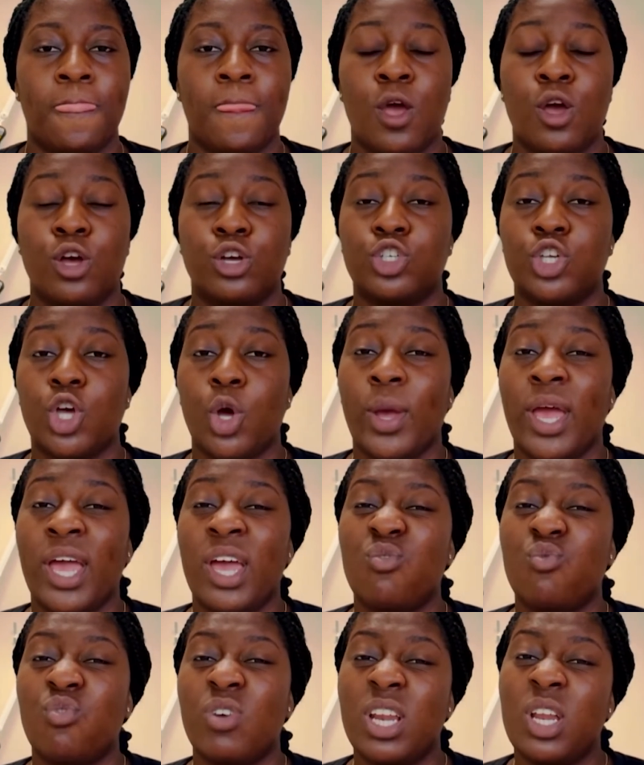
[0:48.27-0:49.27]
So it
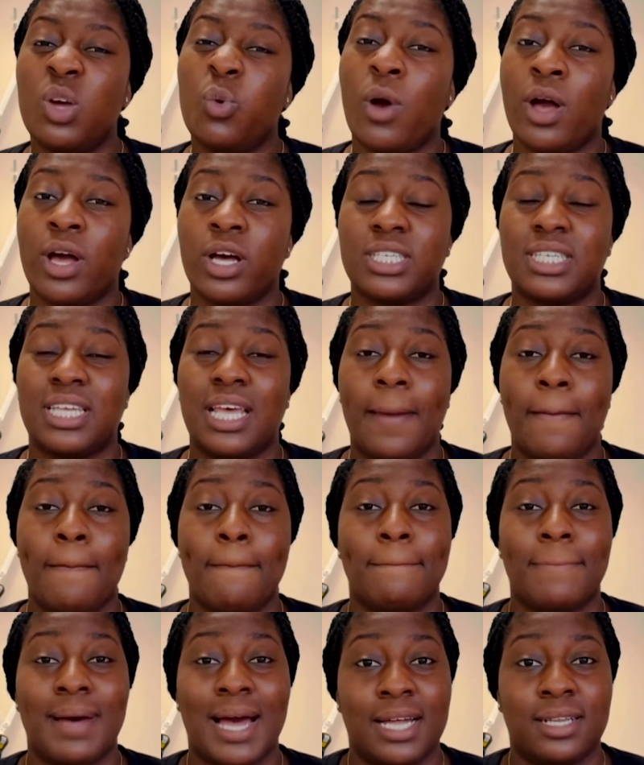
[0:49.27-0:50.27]
really works in
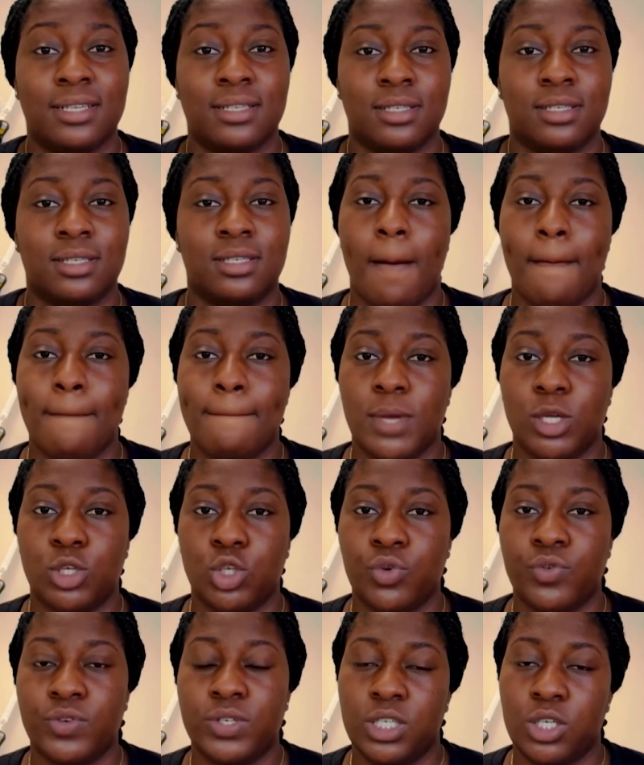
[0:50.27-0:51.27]
bands.
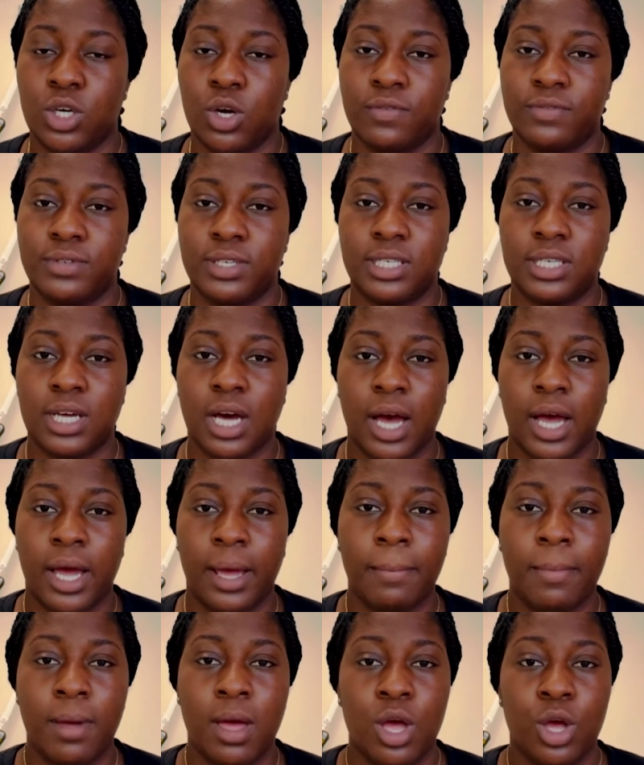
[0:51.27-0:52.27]
Majority of the time
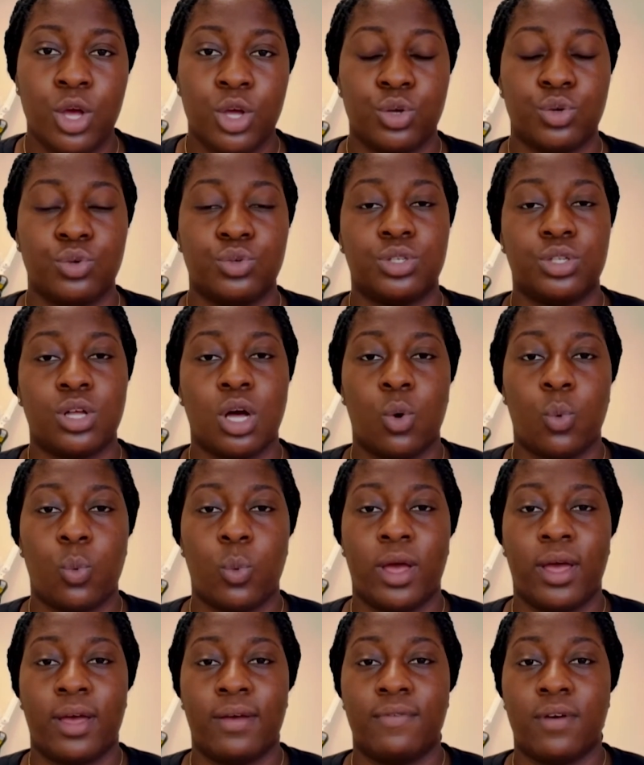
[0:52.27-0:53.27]
you start
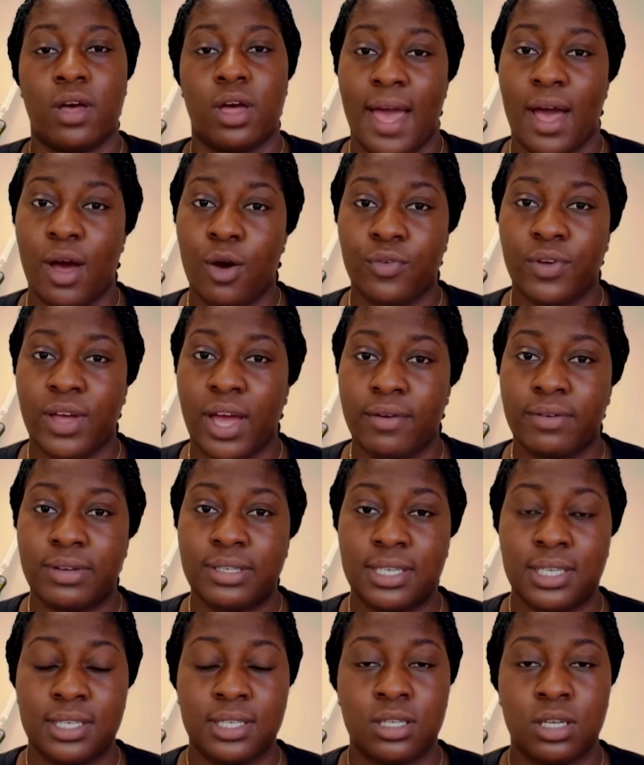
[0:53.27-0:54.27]
with healthcare
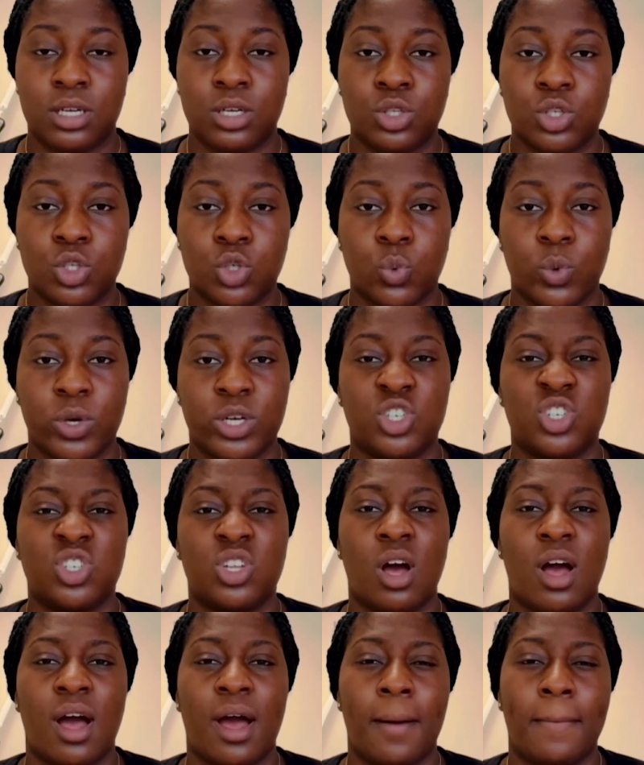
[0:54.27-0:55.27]
assistants, which start
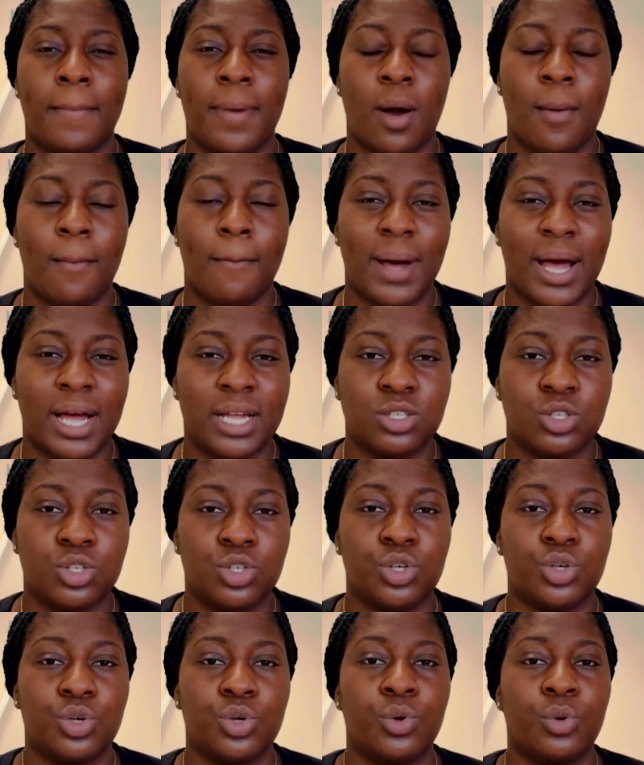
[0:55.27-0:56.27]
at about band
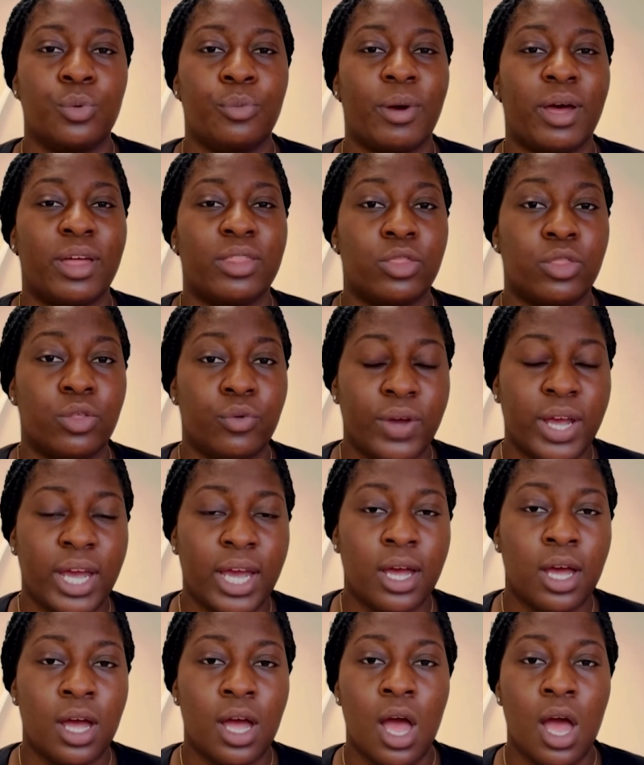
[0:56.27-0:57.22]
2, band 3.